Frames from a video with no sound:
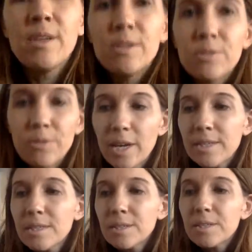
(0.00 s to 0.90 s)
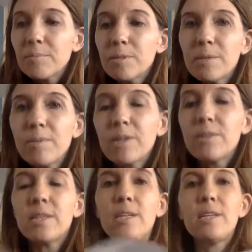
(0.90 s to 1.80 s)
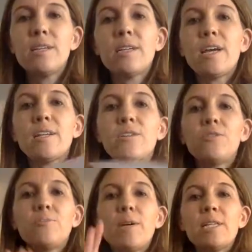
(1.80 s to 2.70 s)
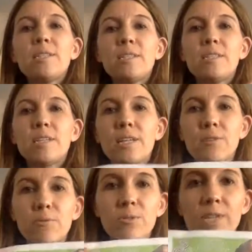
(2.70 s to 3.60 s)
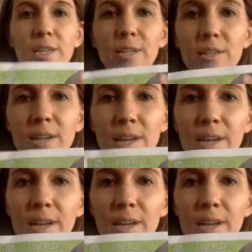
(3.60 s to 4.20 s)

So that's a little bit about the Eden Energy Medicine Daily Routine.